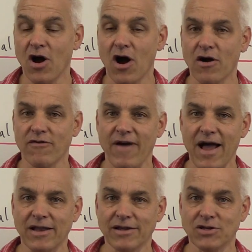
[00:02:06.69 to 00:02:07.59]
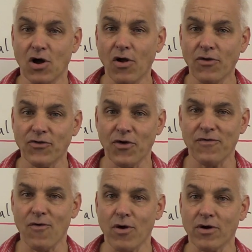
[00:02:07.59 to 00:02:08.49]
are valid also
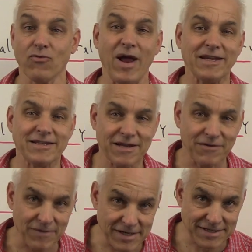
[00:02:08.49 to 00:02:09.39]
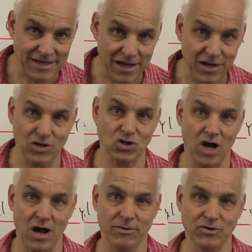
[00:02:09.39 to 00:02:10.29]
for relativistic
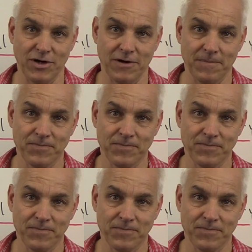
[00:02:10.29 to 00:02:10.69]
geometry.